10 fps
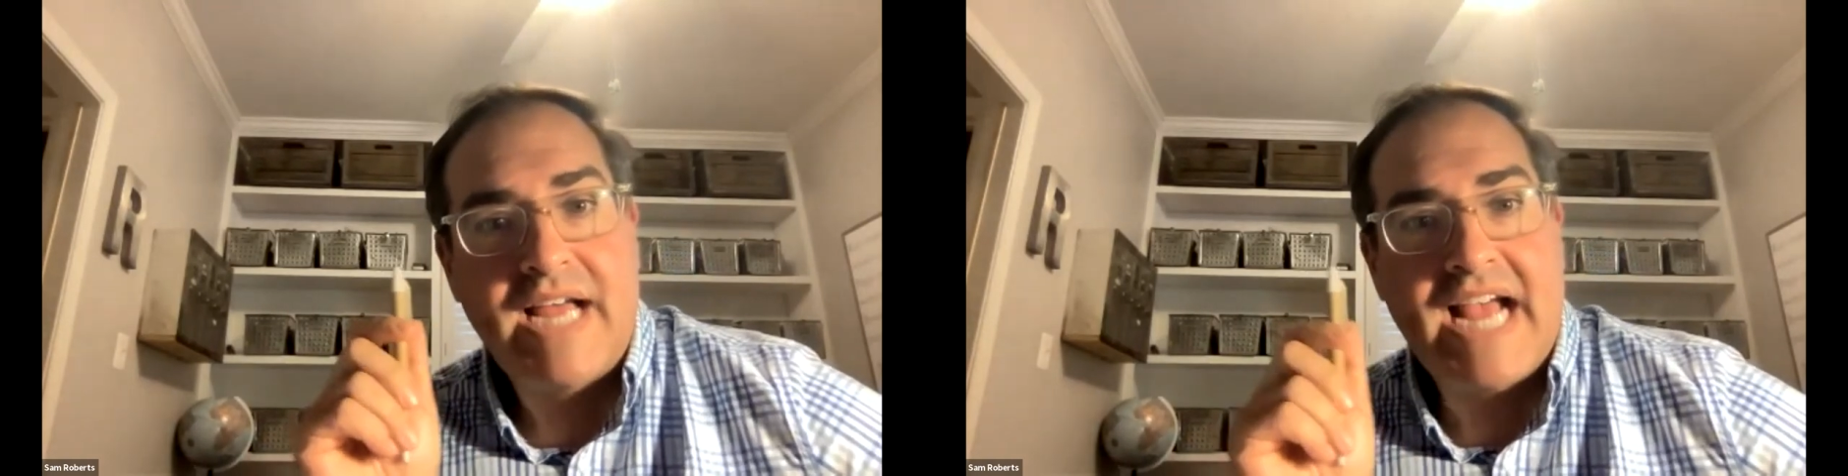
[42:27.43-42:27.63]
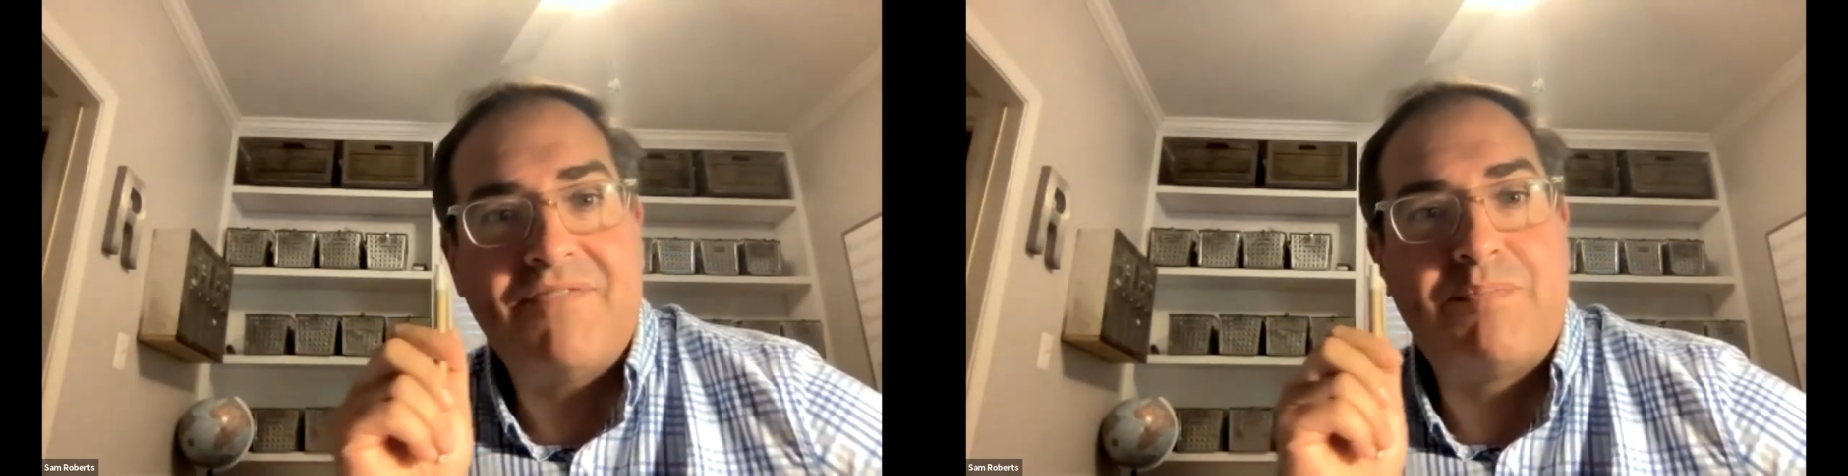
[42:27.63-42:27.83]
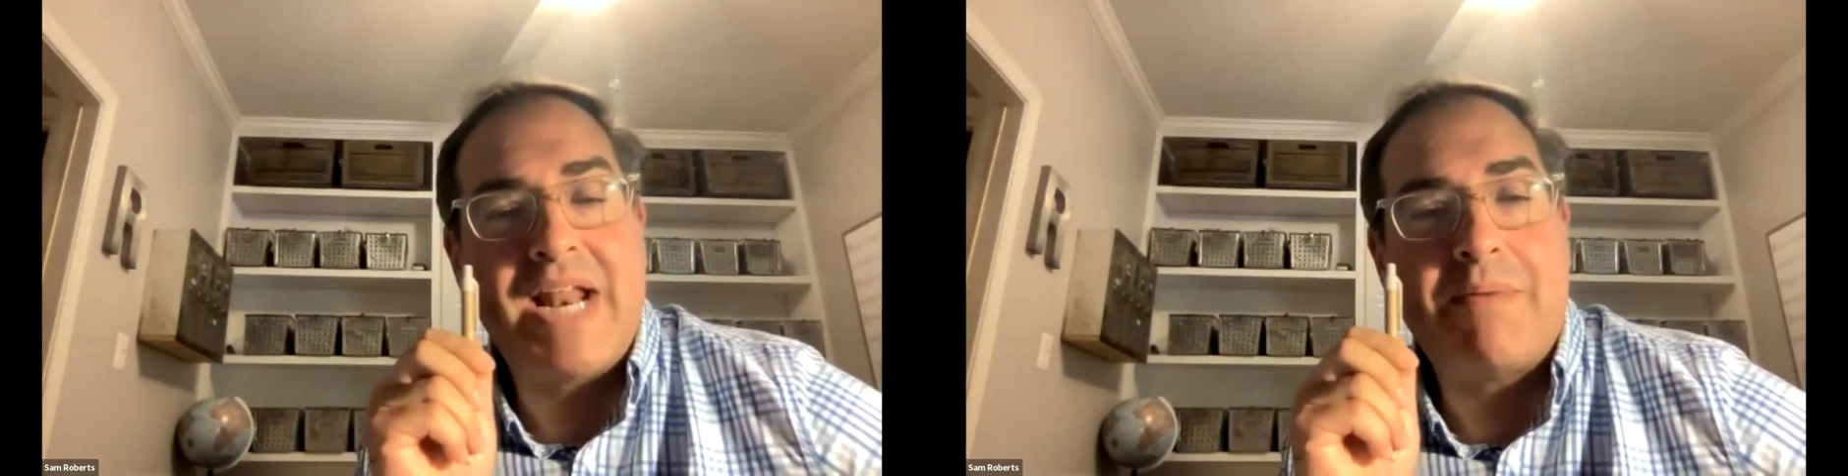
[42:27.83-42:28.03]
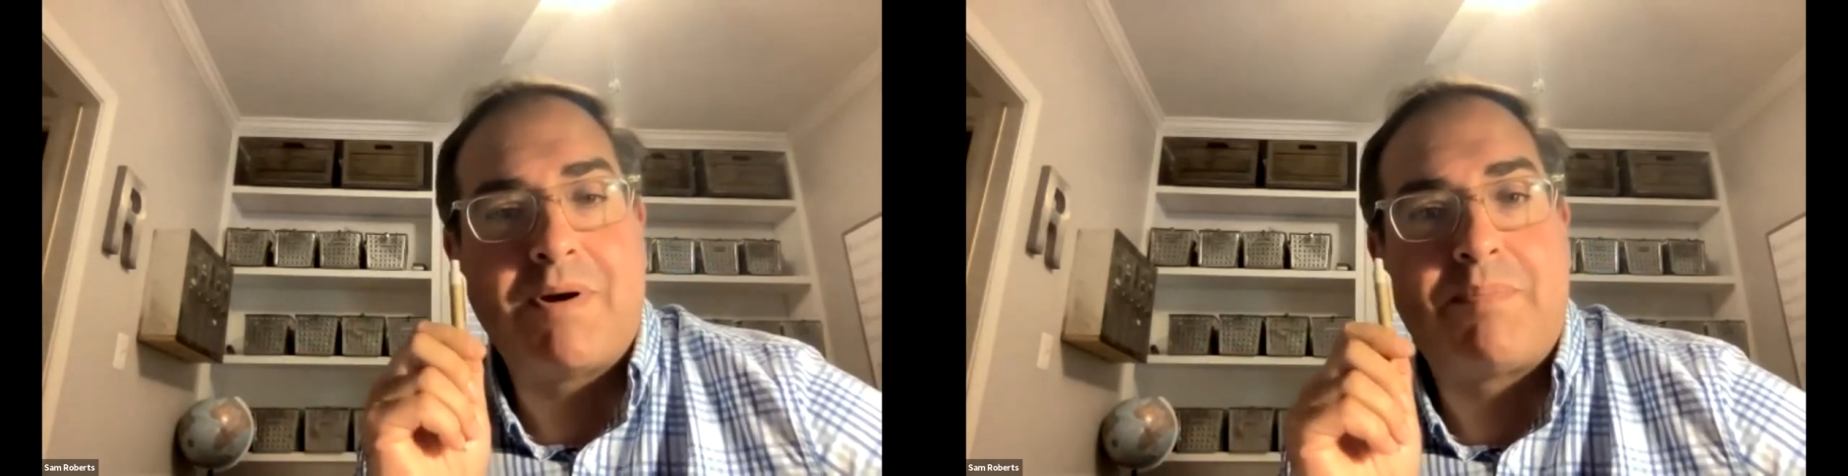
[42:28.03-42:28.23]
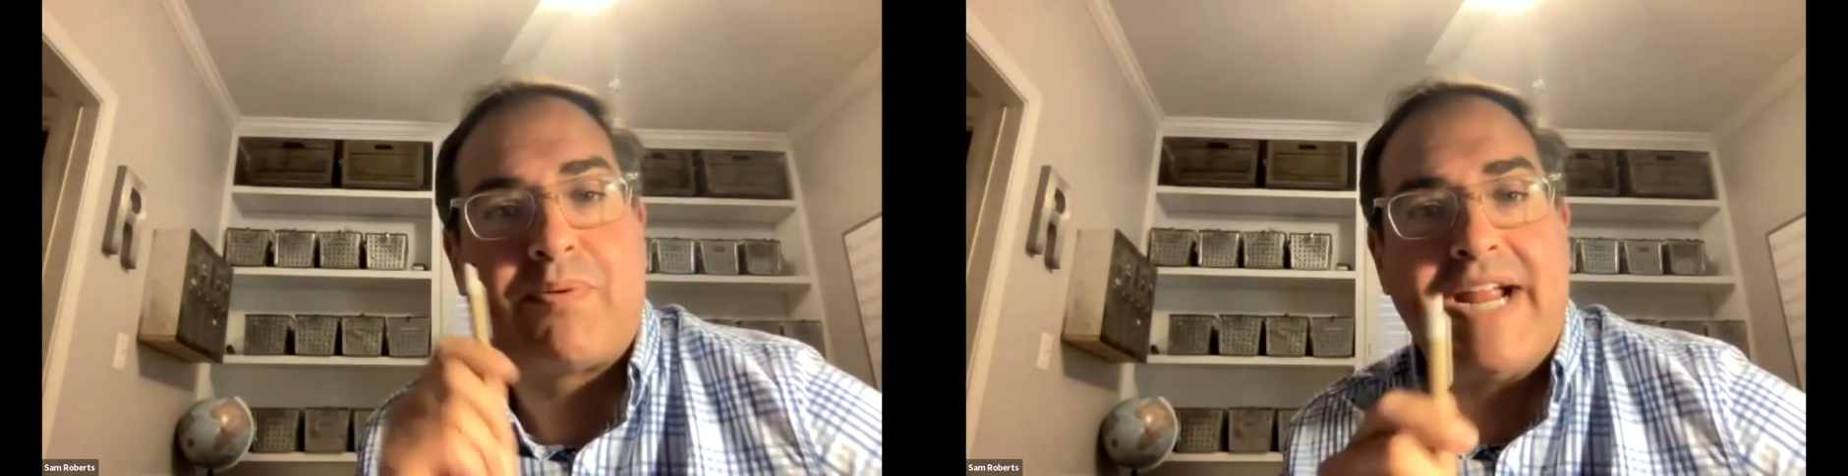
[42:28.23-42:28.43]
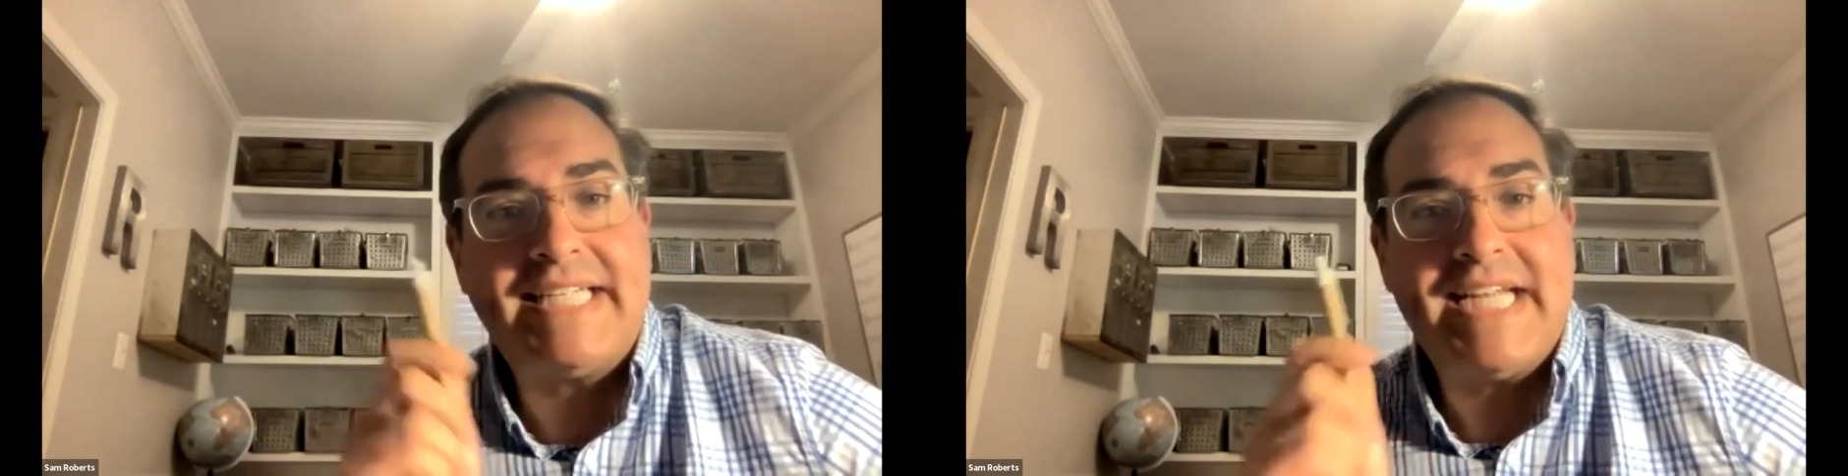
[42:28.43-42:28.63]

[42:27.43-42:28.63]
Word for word: Have been able to break